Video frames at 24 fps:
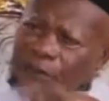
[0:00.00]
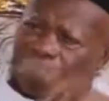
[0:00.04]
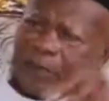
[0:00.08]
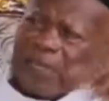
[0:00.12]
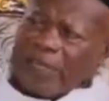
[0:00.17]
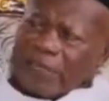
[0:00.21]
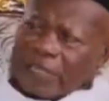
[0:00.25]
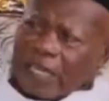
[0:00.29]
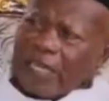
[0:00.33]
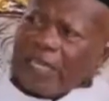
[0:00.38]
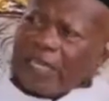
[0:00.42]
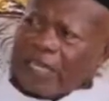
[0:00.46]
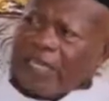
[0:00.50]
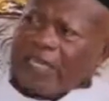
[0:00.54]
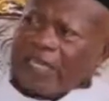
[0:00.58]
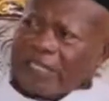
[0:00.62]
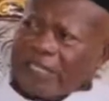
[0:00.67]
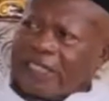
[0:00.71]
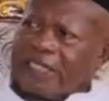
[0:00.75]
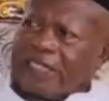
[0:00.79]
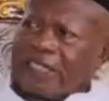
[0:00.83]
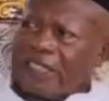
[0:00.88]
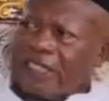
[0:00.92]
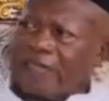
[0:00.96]
went ahead
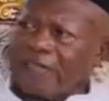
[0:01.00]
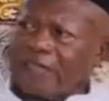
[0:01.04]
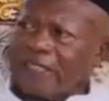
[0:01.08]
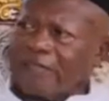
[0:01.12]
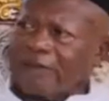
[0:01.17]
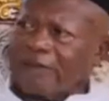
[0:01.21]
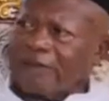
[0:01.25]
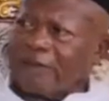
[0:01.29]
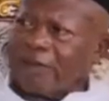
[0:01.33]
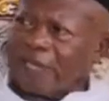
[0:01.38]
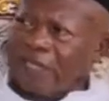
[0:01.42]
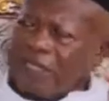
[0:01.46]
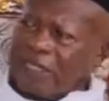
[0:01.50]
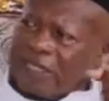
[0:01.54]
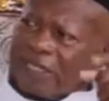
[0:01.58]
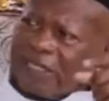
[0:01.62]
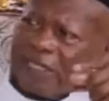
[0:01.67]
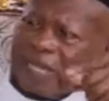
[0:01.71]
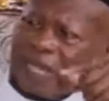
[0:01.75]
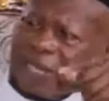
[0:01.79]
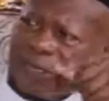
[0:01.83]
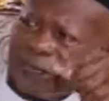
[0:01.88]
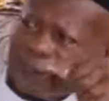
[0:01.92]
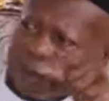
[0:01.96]
and did it. But each
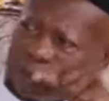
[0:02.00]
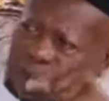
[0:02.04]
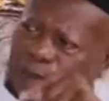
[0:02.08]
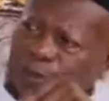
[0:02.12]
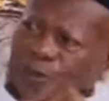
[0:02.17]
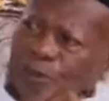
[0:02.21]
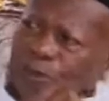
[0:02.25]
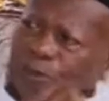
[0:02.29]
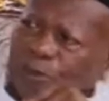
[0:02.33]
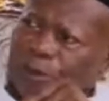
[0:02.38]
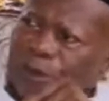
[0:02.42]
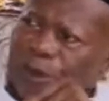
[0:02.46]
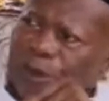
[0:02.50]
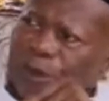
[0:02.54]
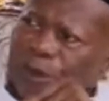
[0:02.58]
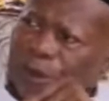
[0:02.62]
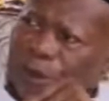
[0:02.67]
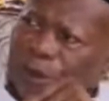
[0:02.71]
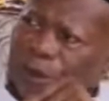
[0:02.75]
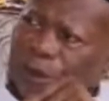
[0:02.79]
time he saw me,